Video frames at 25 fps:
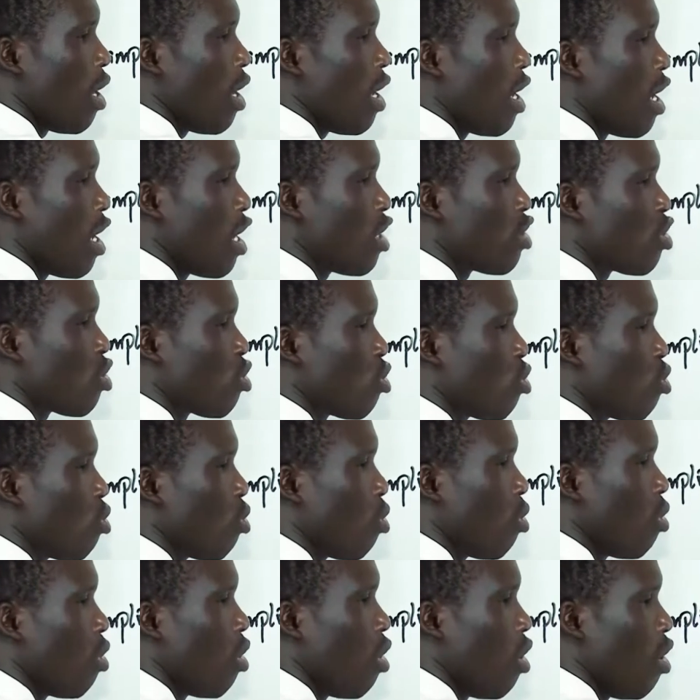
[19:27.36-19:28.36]

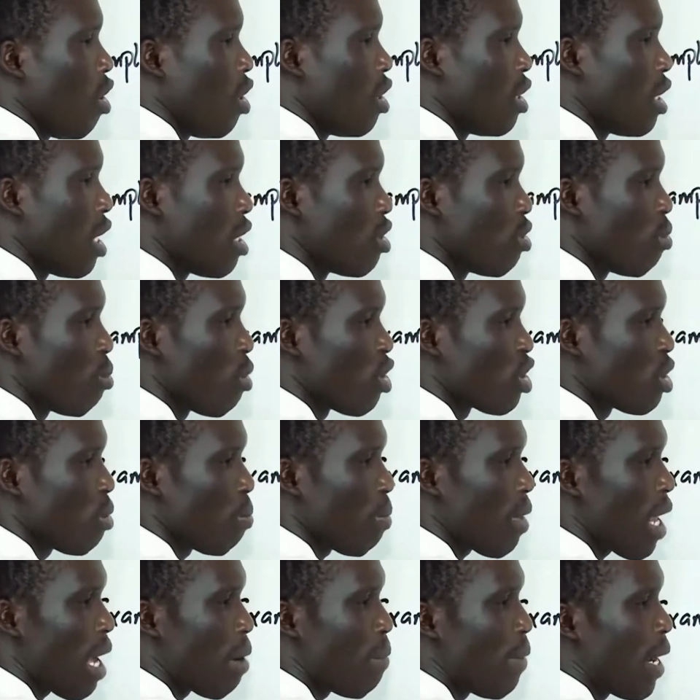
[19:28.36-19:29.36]
82, then you
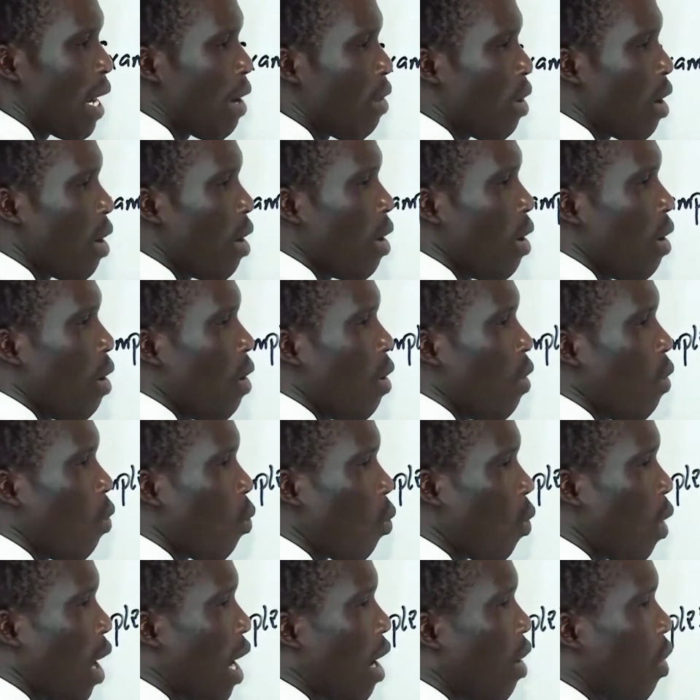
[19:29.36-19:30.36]
multiply by
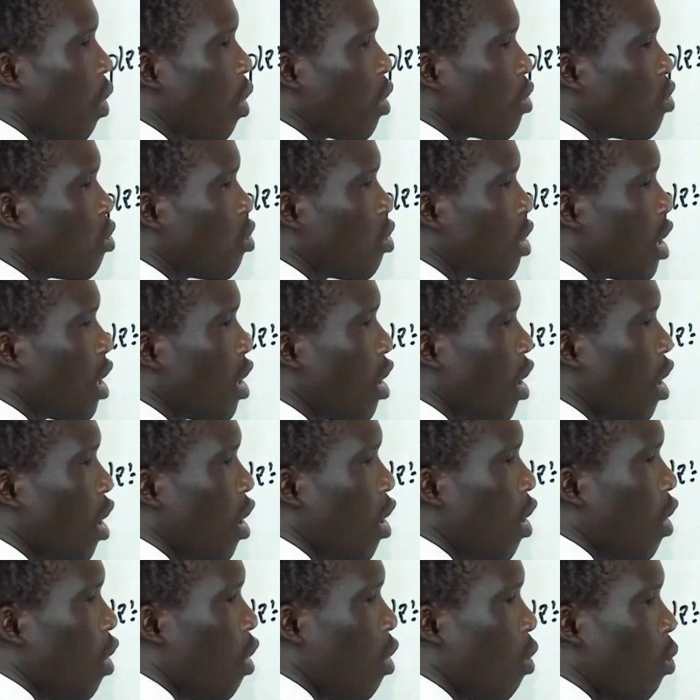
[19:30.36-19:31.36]
100,
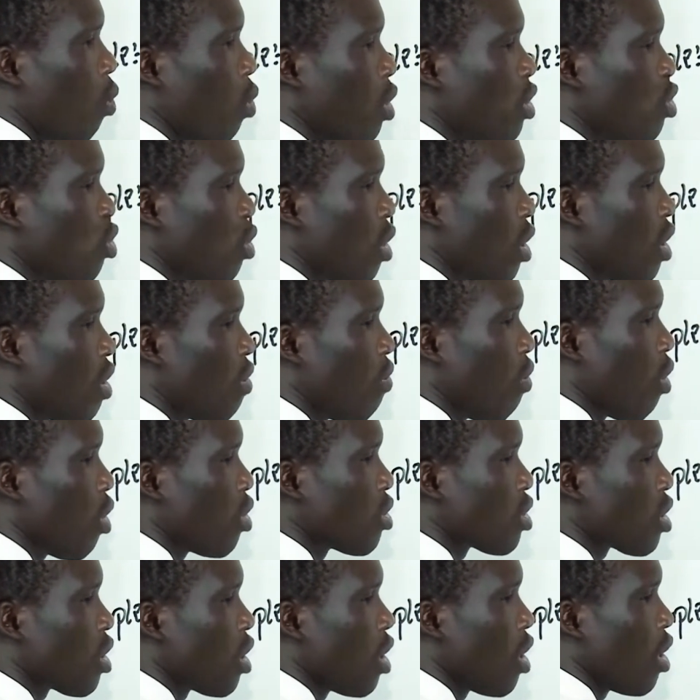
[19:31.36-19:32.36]
which will give
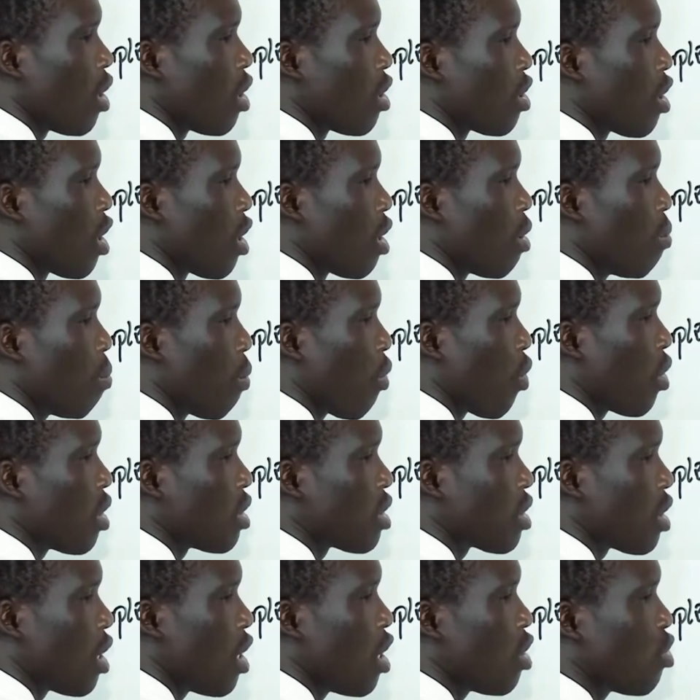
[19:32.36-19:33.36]
us
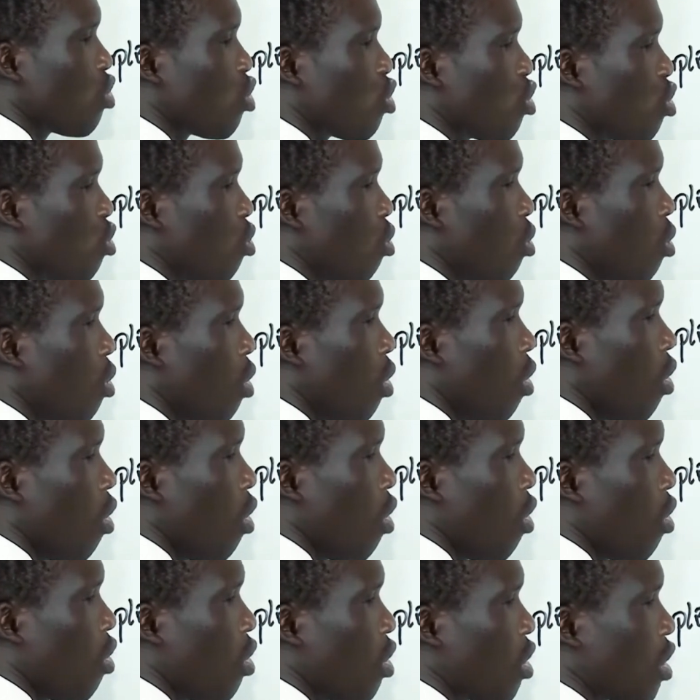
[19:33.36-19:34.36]
3.82
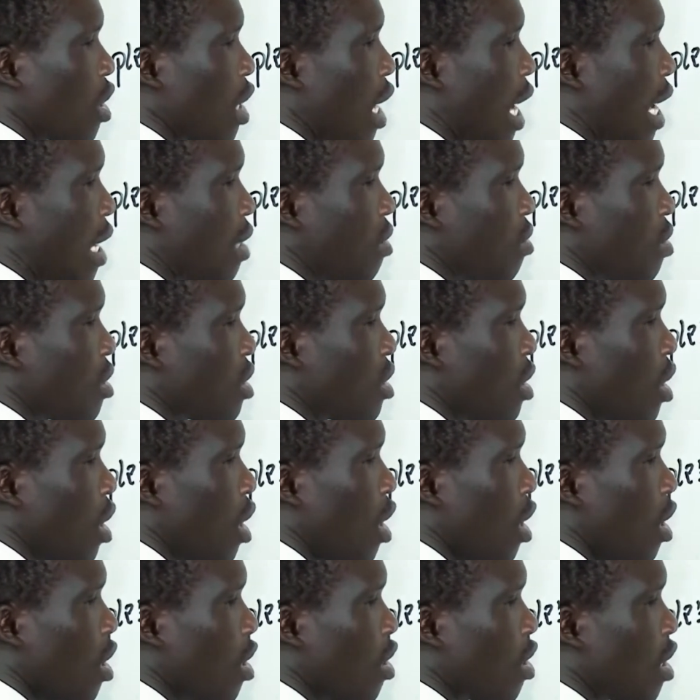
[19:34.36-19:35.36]
times
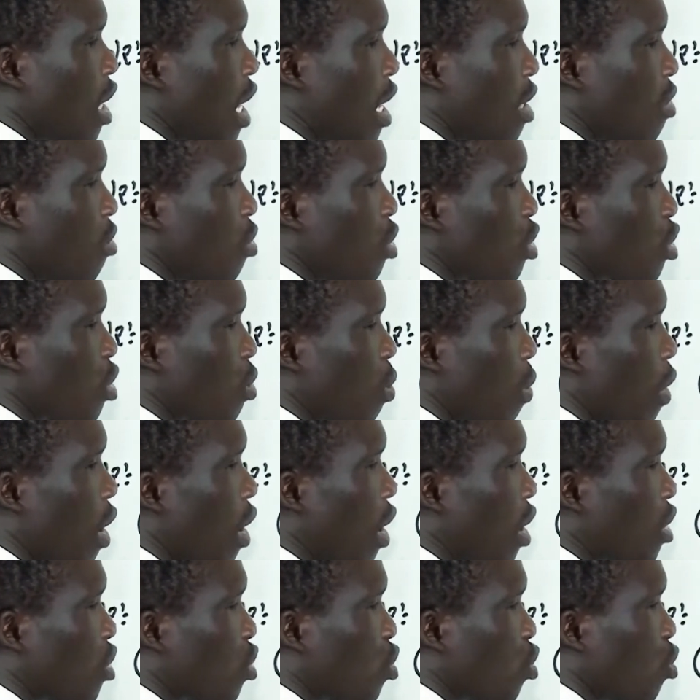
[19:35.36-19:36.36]
10 raised to the
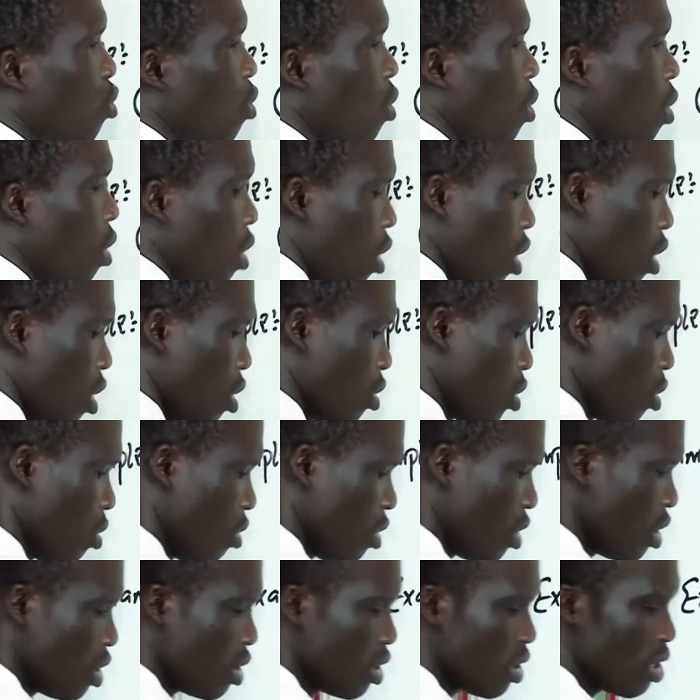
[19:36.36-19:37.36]
power 2. So
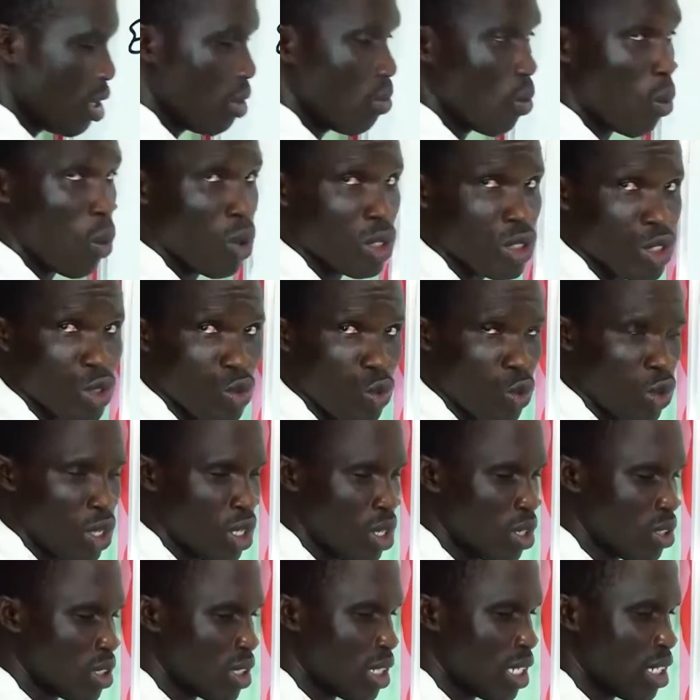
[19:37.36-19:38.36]
this is what we
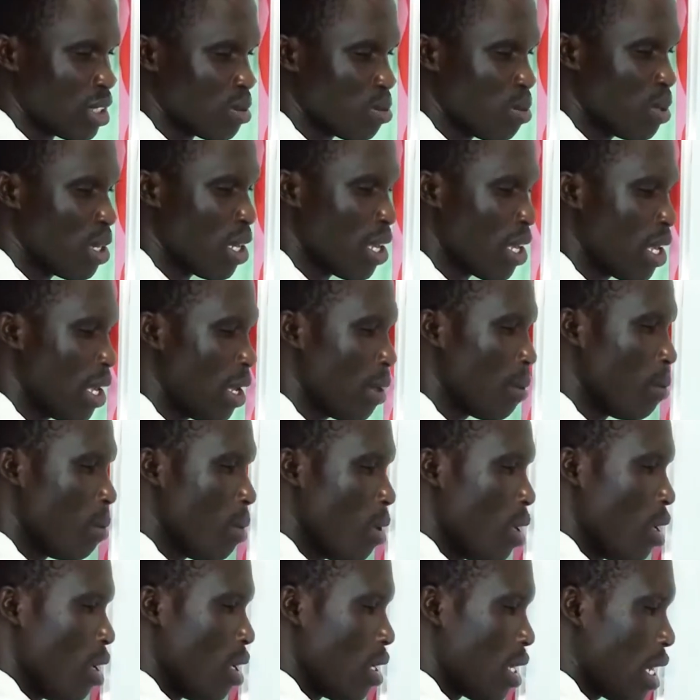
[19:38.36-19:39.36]
just explained here.
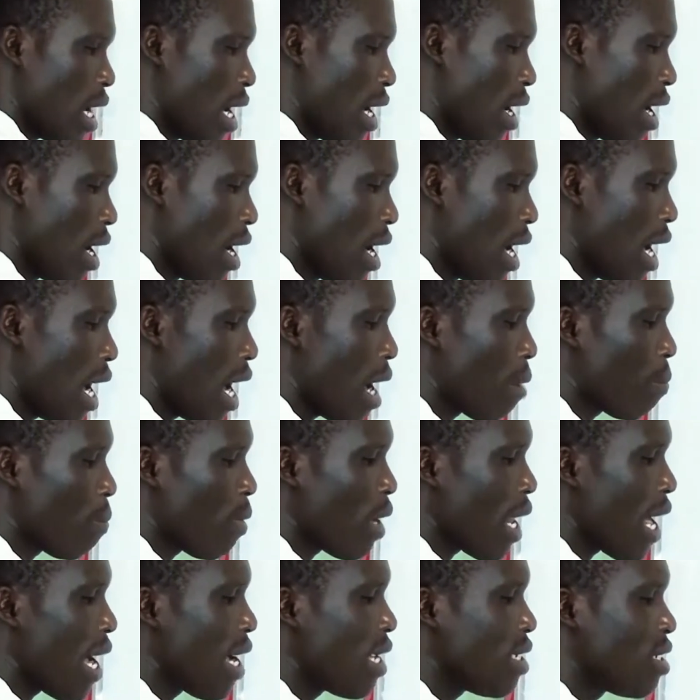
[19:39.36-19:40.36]
Now
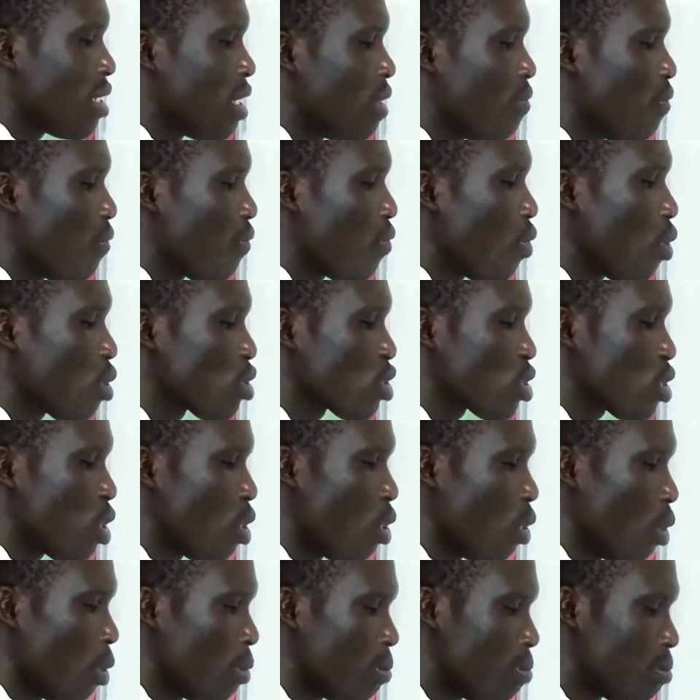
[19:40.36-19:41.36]
apply the first
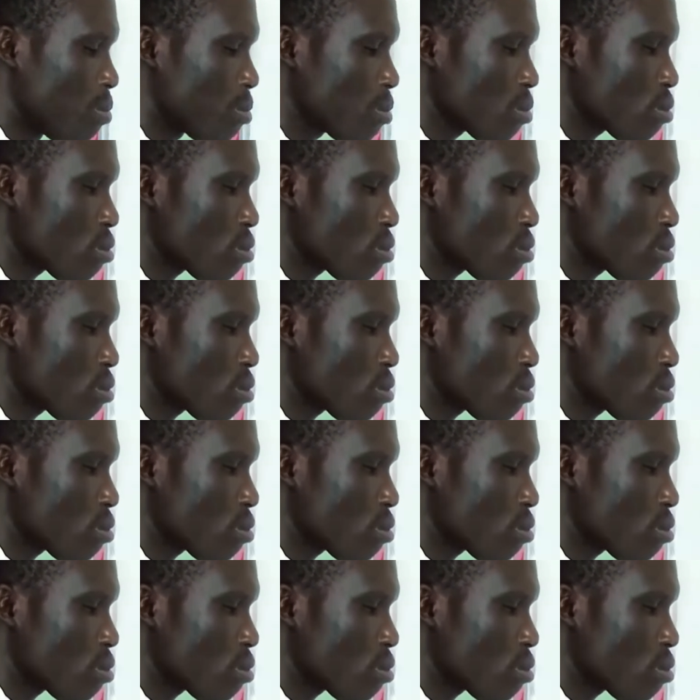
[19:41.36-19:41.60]
law